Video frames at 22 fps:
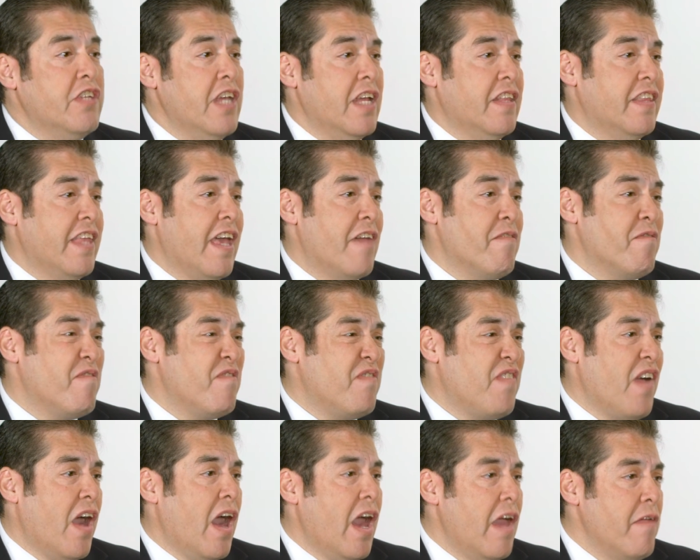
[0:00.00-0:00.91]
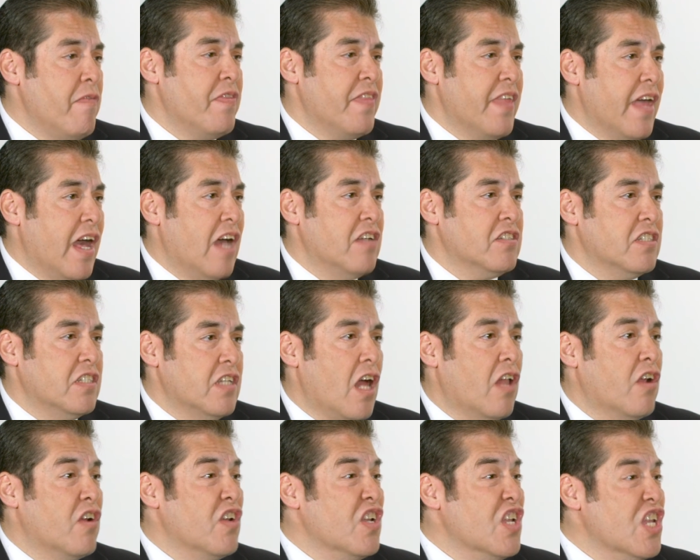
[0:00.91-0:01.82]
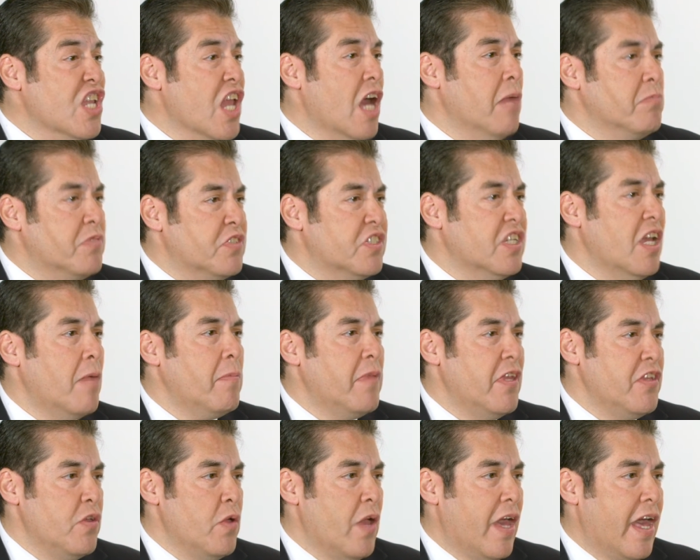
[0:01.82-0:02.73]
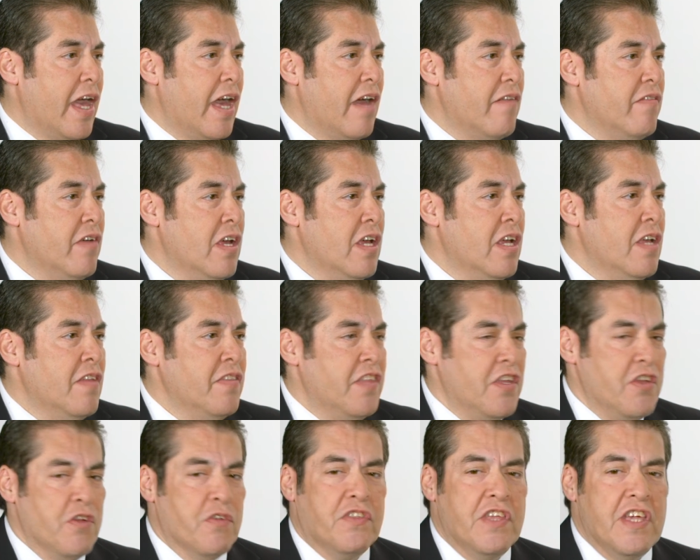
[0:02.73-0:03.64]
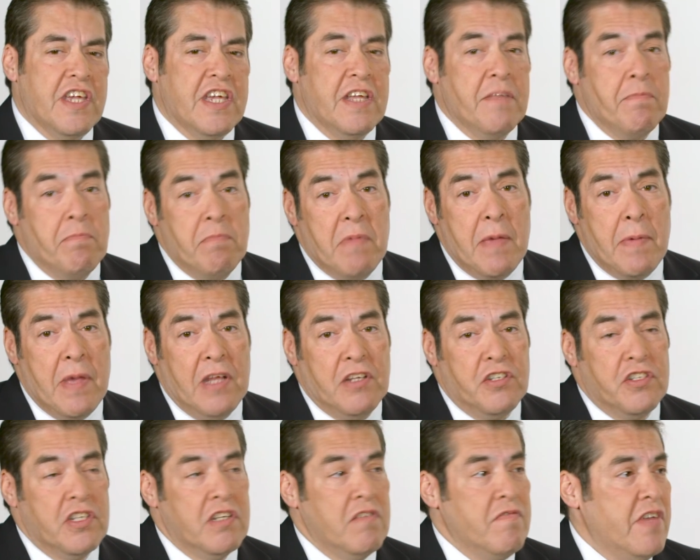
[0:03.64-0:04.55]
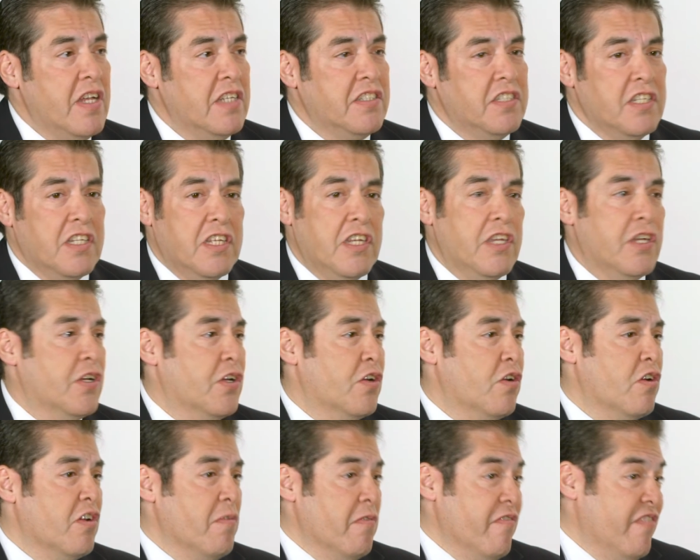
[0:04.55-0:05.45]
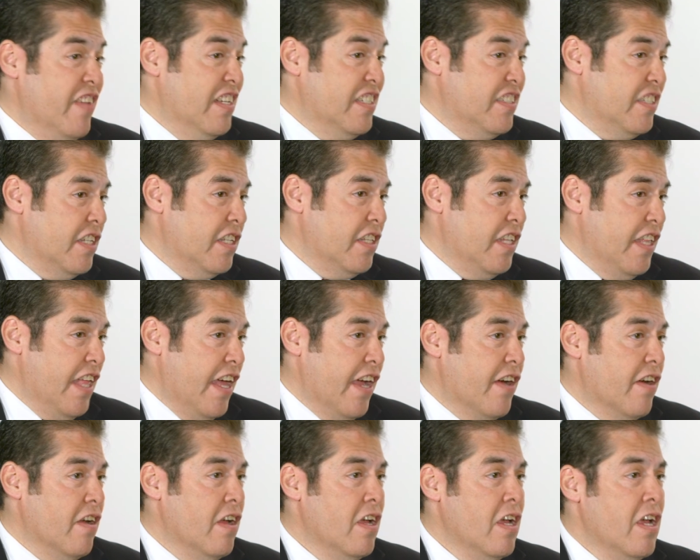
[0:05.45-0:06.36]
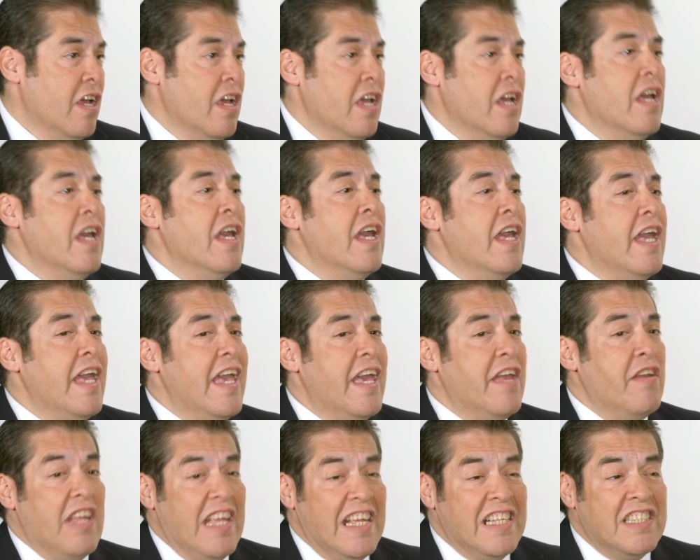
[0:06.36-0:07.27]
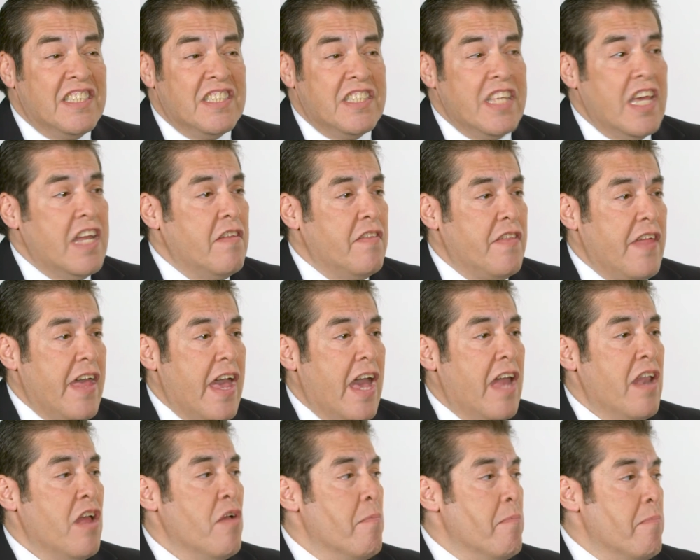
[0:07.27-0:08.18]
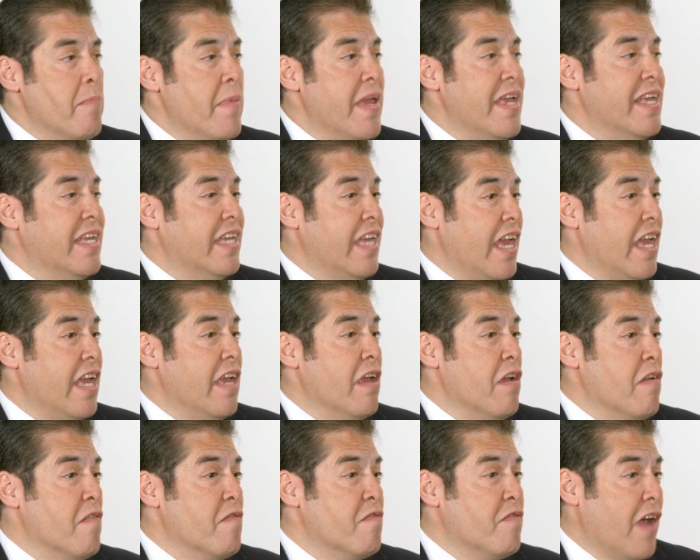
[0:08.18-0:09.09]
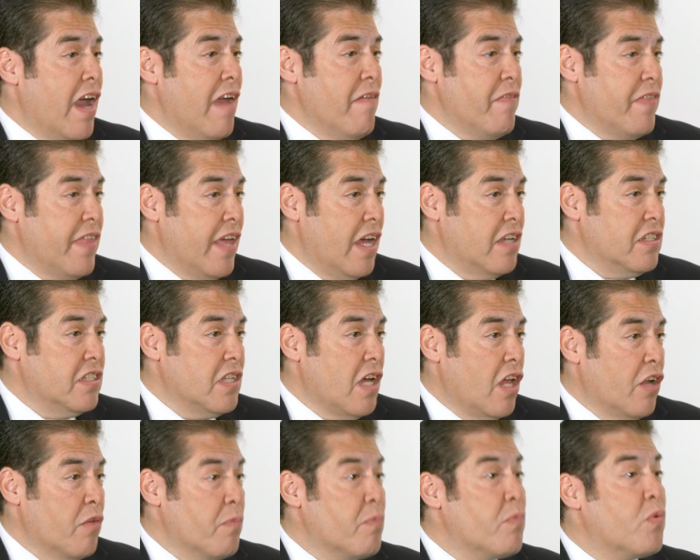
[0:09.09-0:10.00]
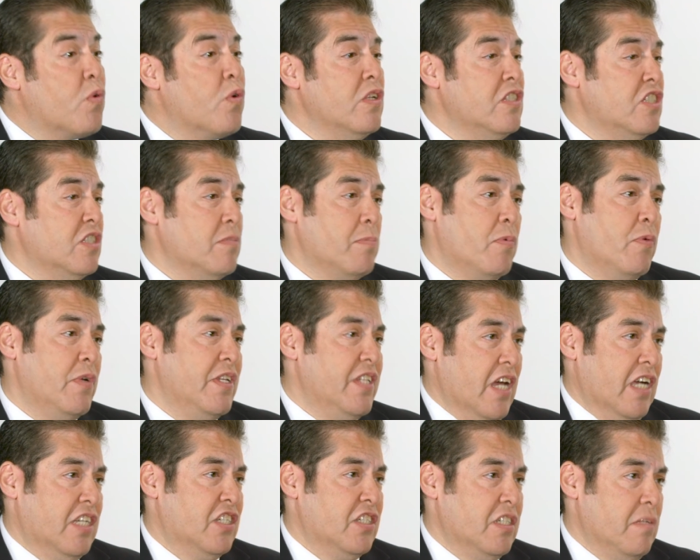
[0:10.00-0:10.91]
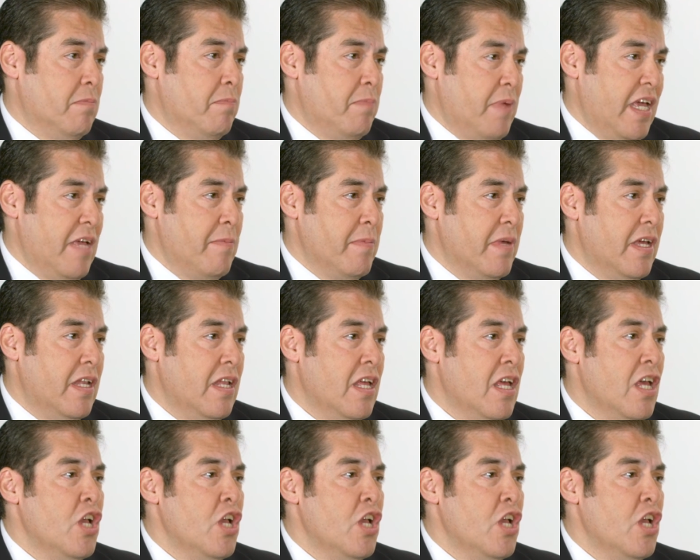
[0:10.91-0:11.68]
take that $5,000 lump sum that you have, that you're thinking, maybe I should invest it here or invest it there, and instead of that, make a $5,000 principal reduction payment,